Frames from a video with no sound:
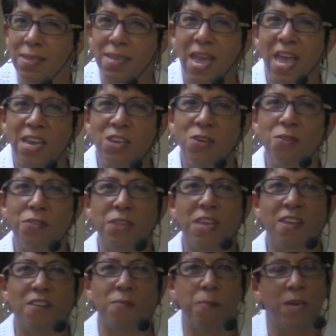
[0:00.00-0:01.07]
Can you
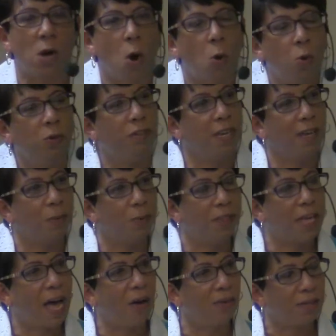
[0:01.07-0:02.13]
think of beholding
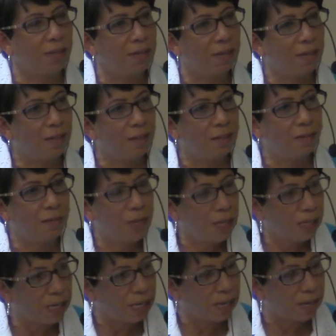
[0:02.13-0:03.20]
without
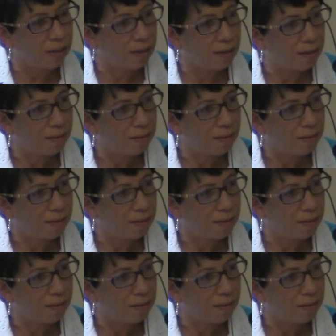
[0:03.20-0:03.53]
feeling